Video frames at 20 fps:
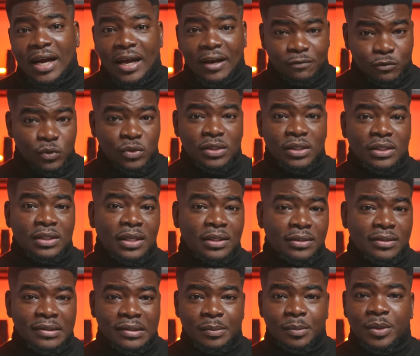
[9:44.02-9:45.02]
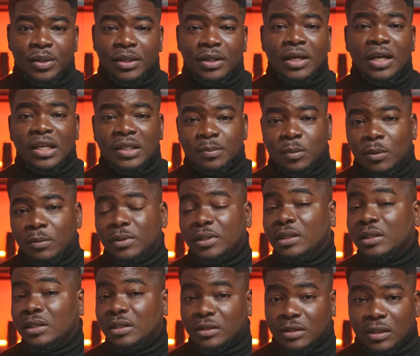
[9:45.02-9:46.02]
I have to state that the C B N has
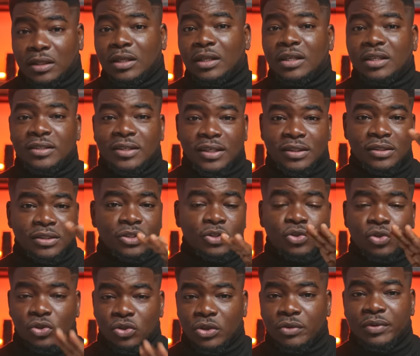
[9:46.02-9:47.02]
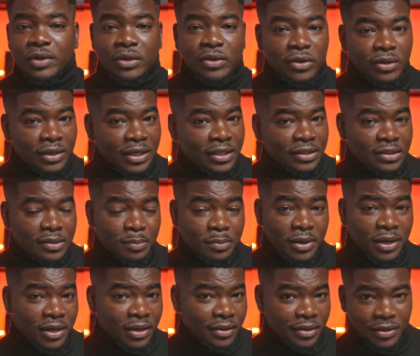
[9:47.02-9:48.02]
publicly declared that it does not recognize the
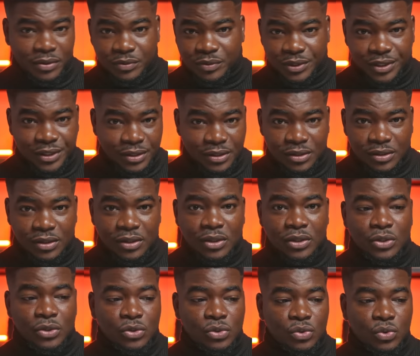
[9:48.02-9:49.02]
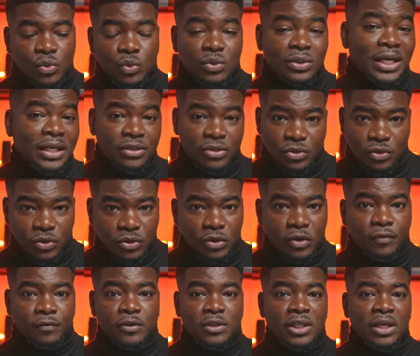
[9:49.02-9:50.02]
parallel rate, so that is not the
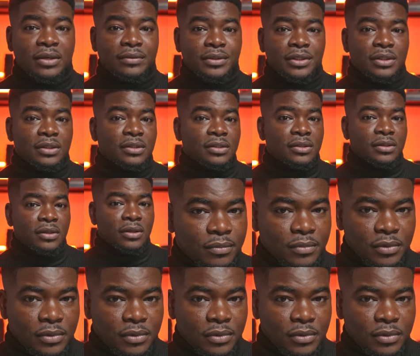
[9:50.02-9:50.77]
official rate.